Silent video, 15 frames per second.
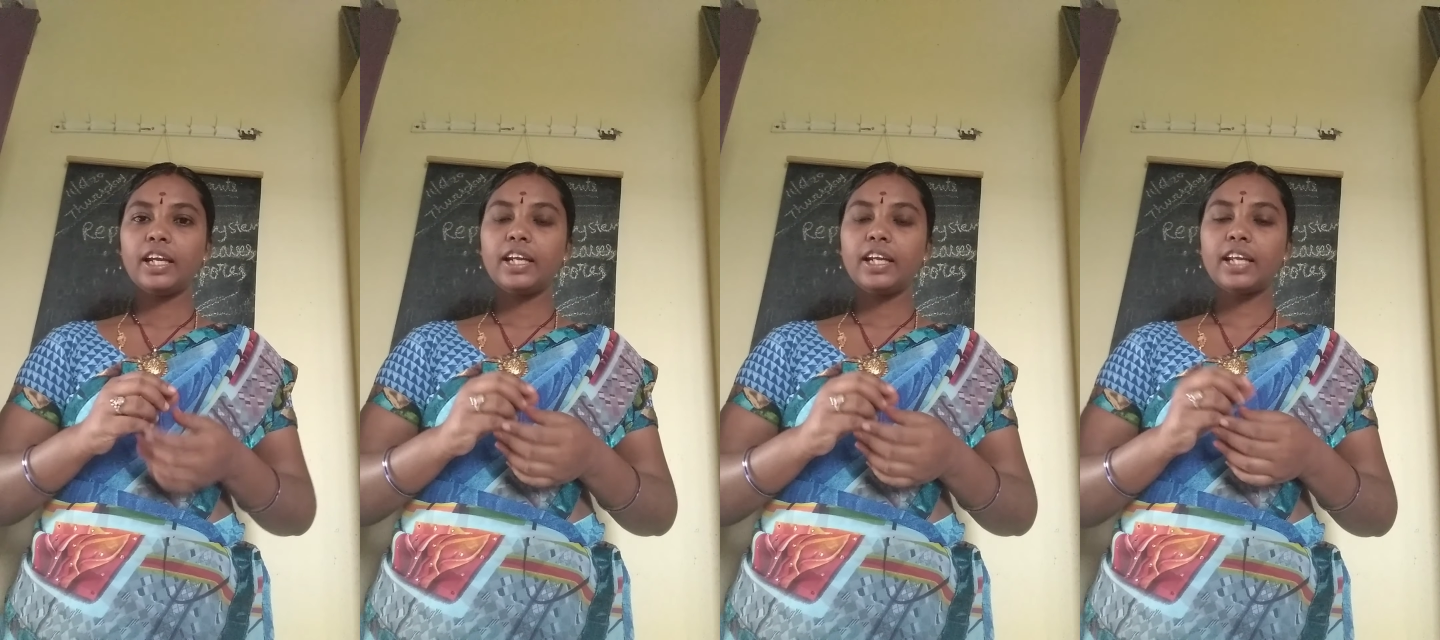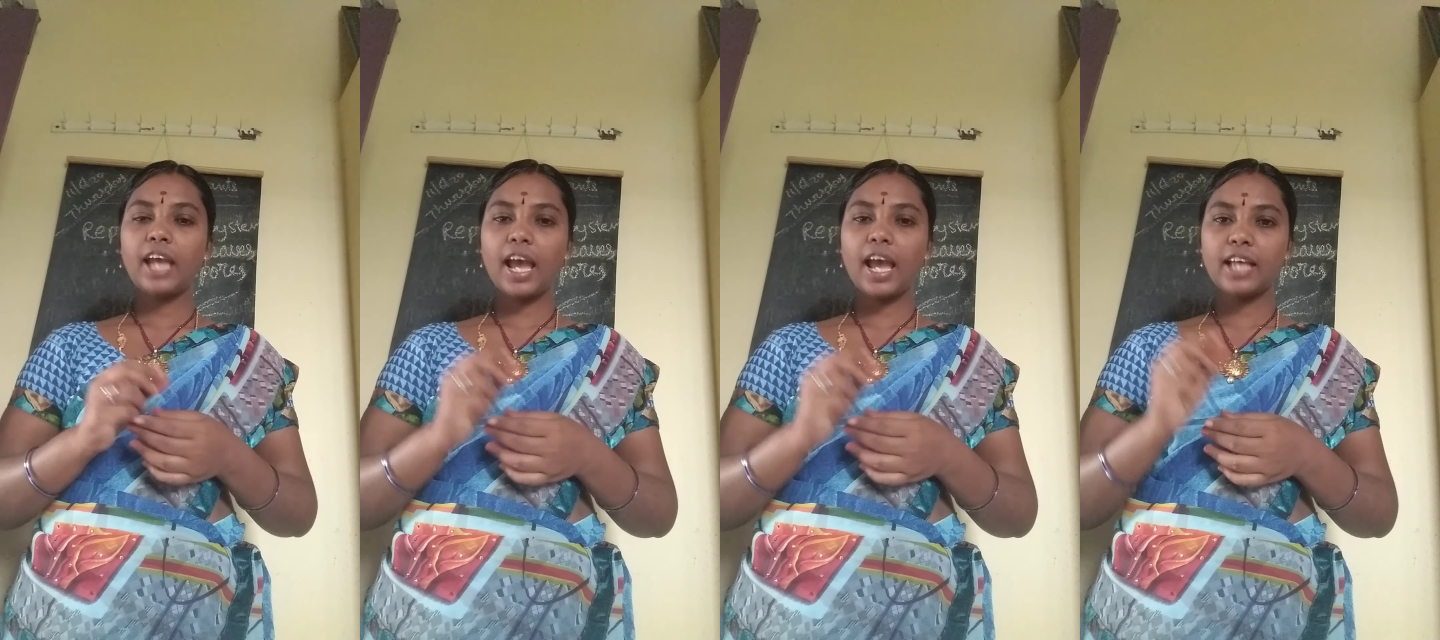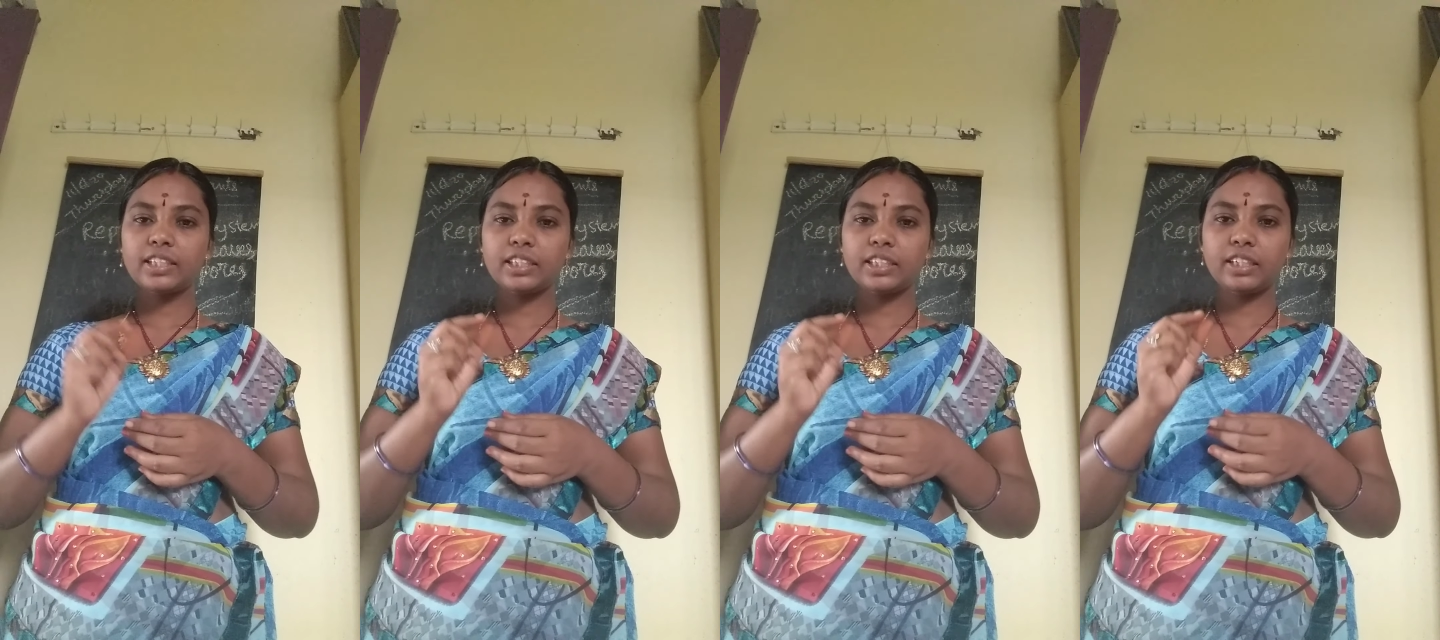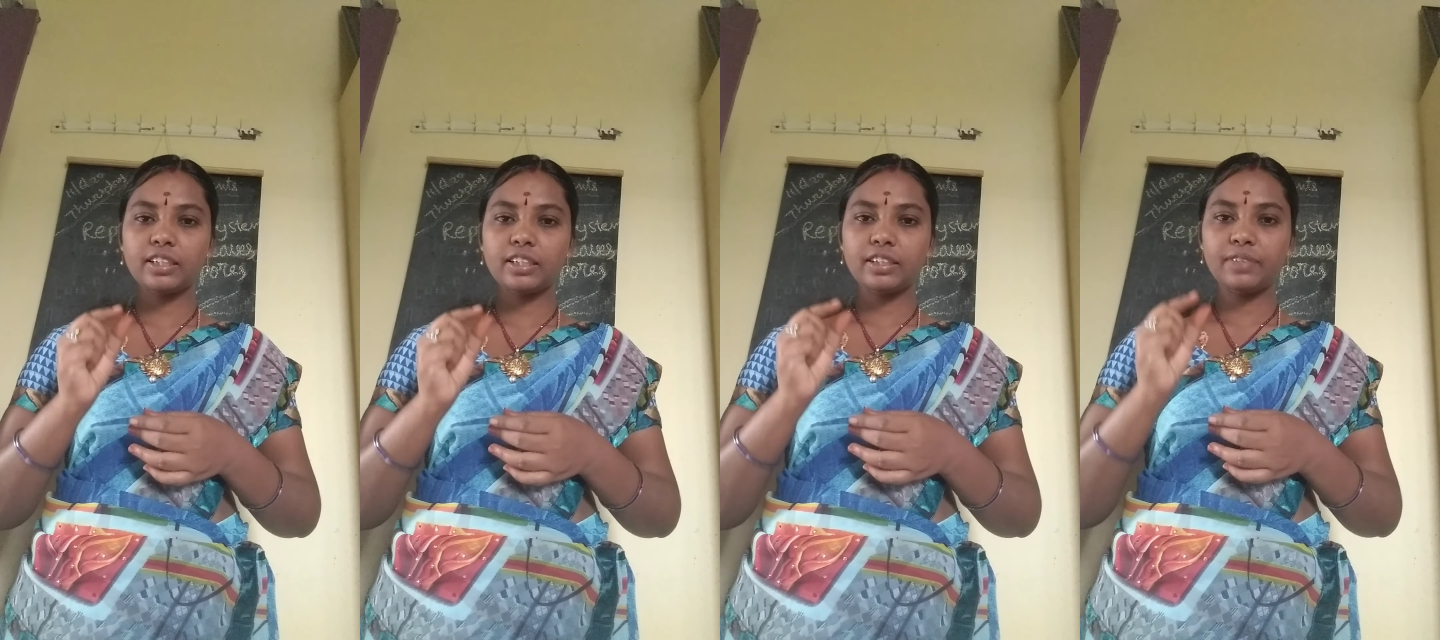It
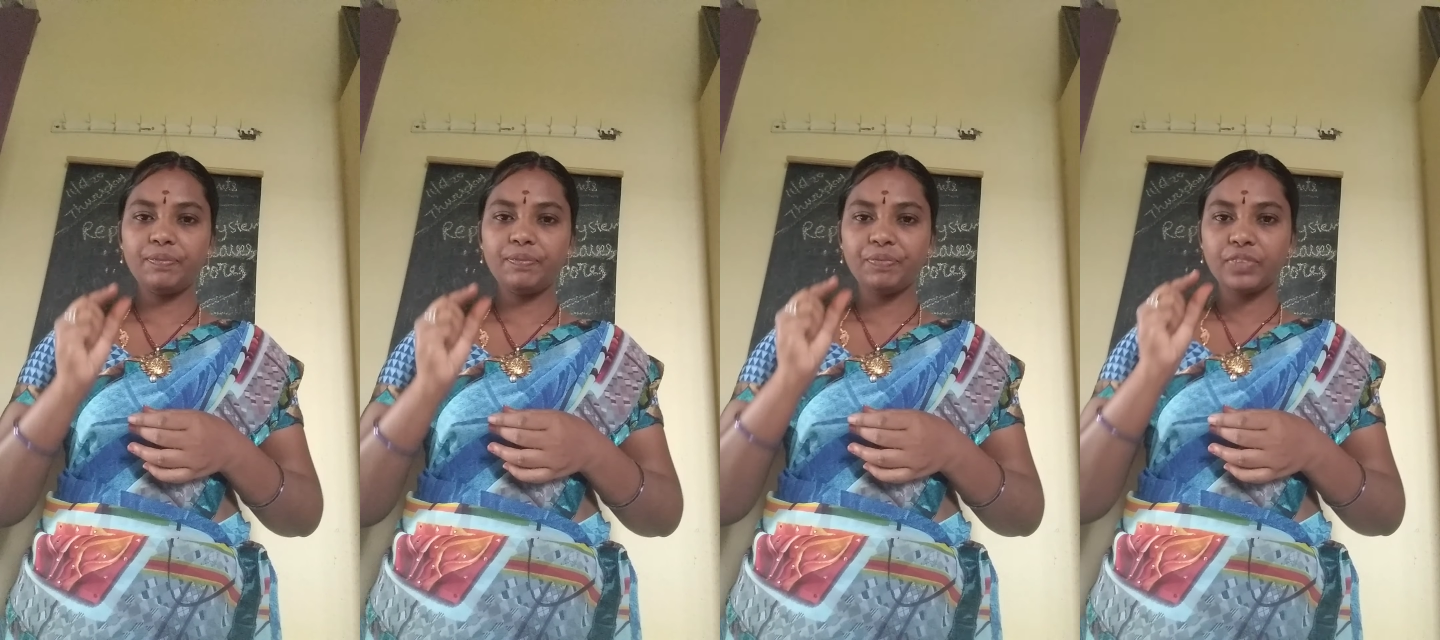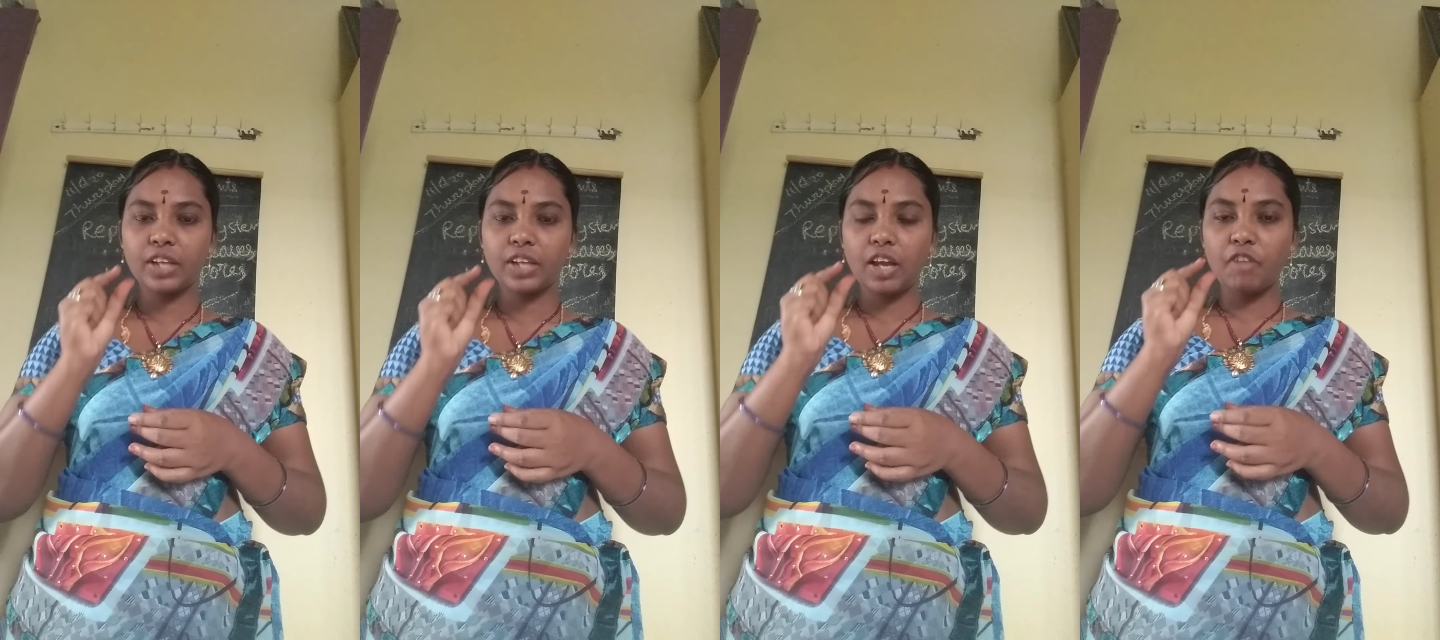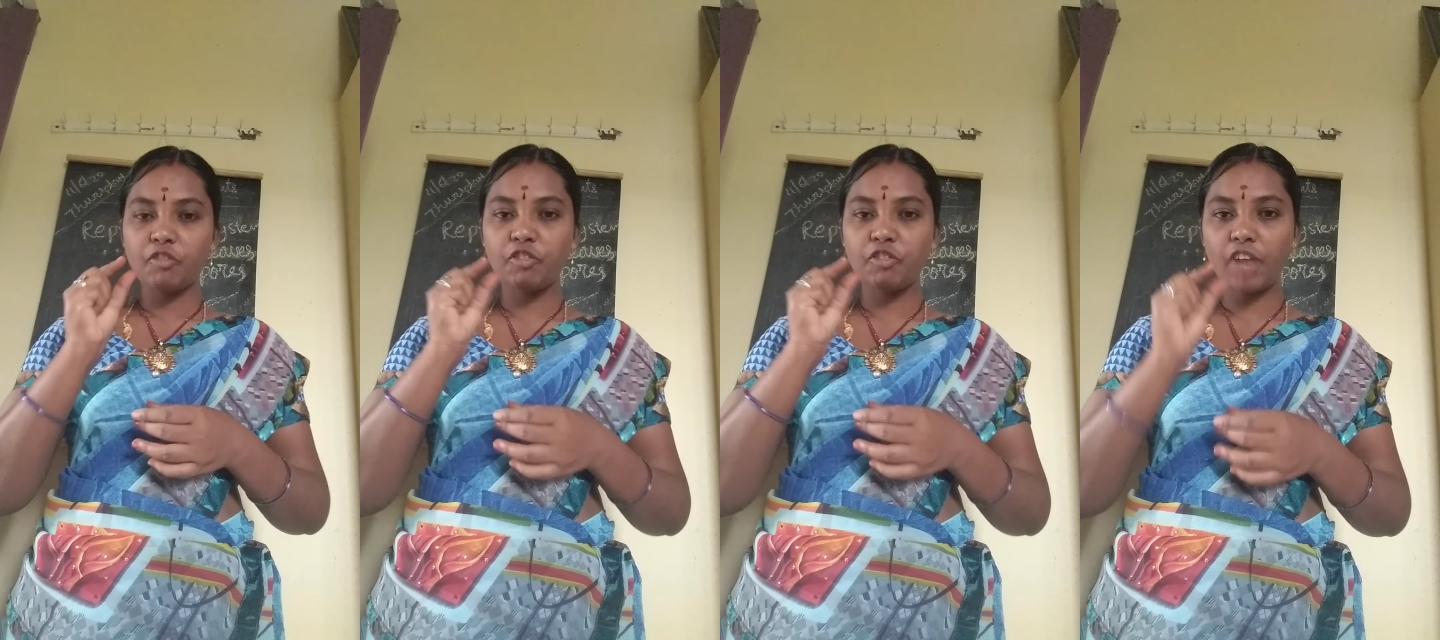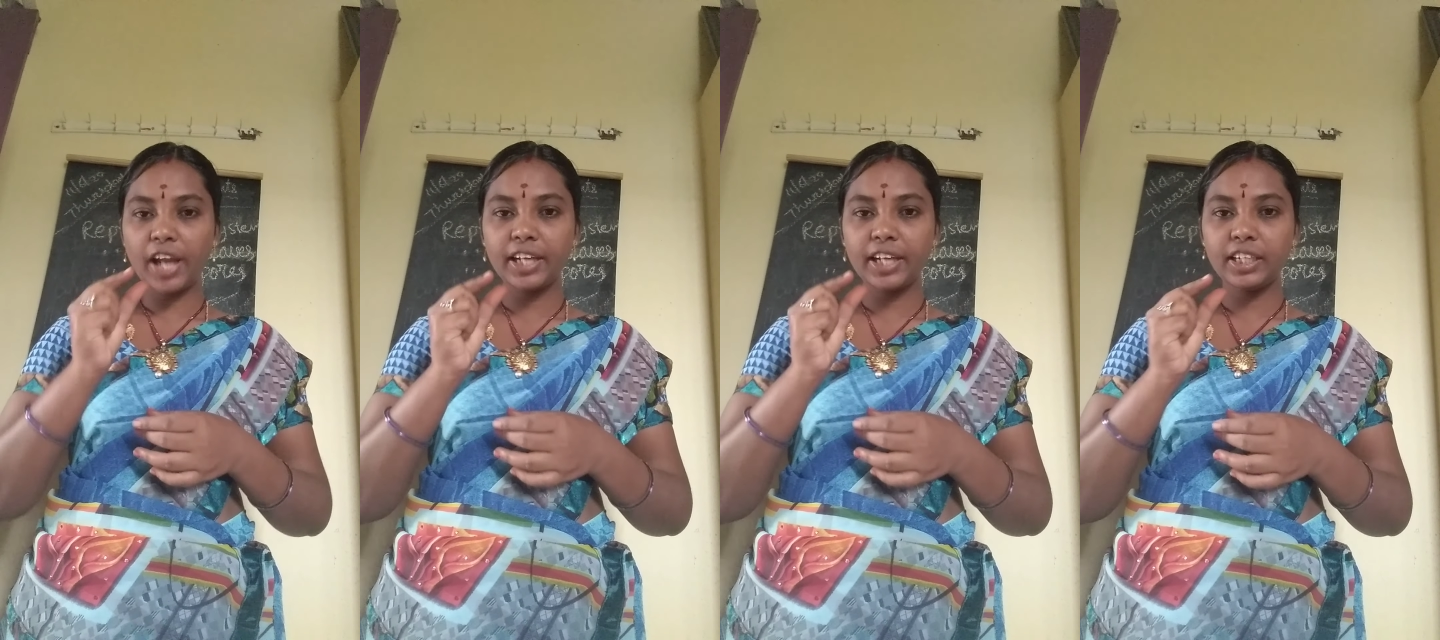has
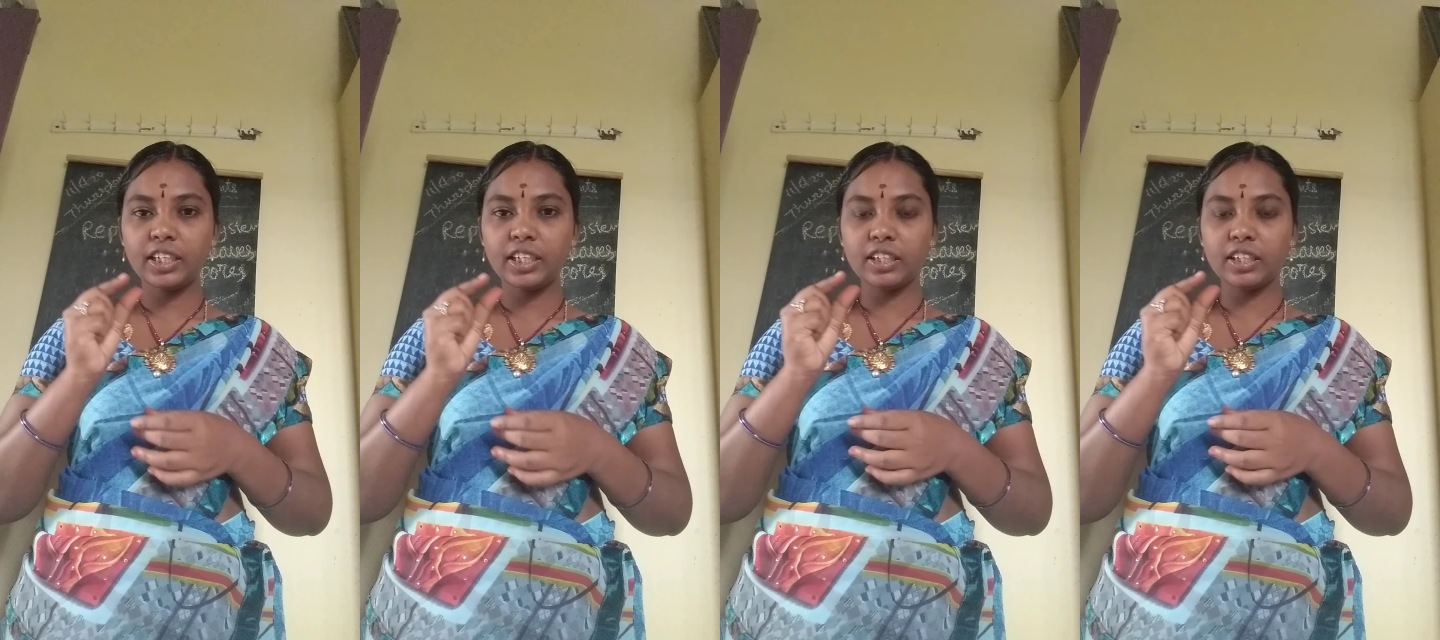white